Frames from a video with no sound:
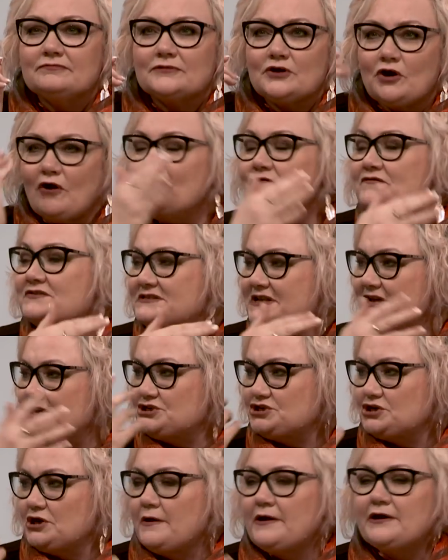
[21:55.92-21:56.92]

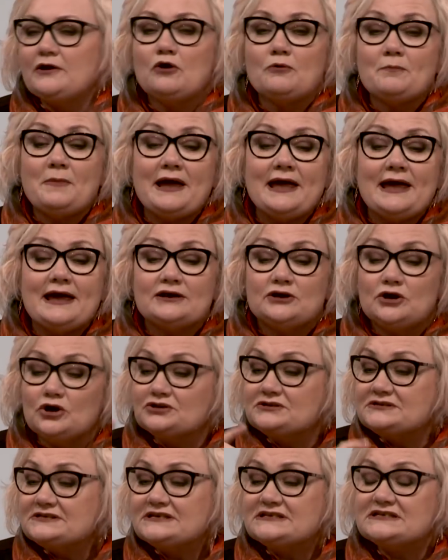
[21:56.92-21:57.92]
conversation going on in my head.
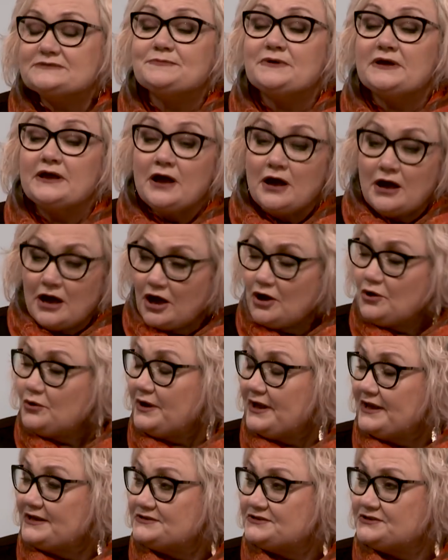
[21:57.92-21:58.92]
God said to me,
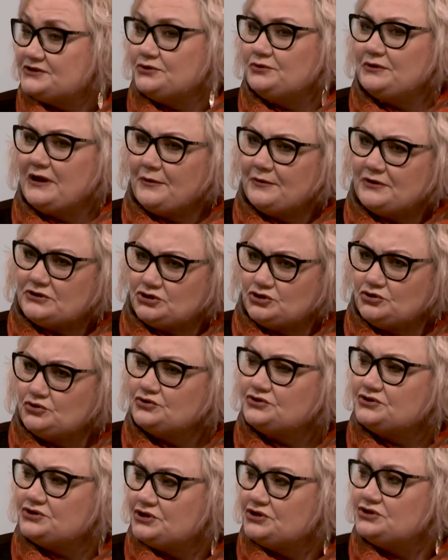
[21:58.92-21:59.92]
okay, Sue, now it's
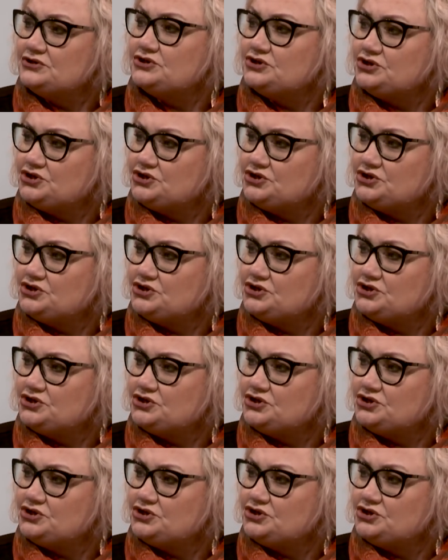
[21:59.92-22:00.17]
your turn to